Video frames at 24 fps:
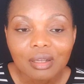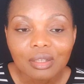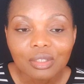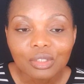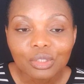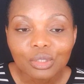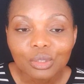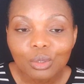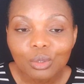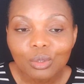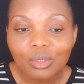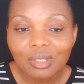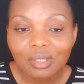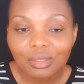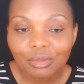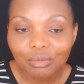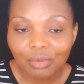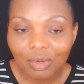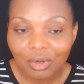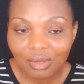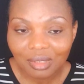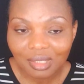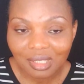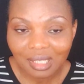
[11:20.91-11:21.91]
do the
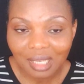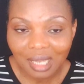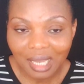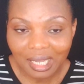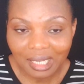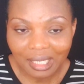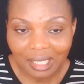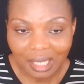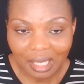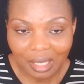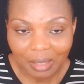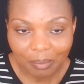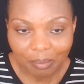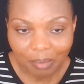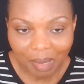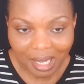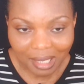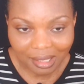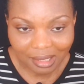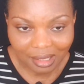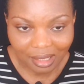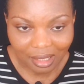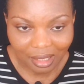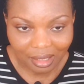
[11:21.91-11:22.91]
rods like a
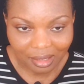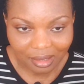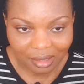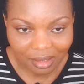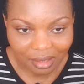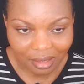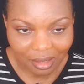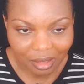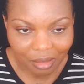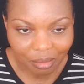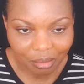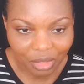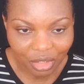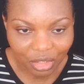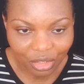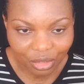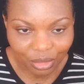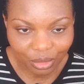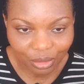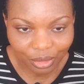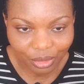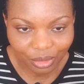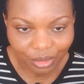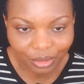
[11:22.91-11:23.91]
basket. Let me
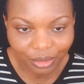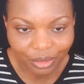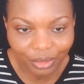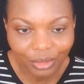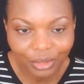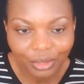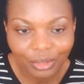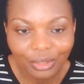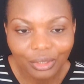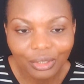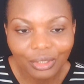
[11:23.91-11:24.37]
show you.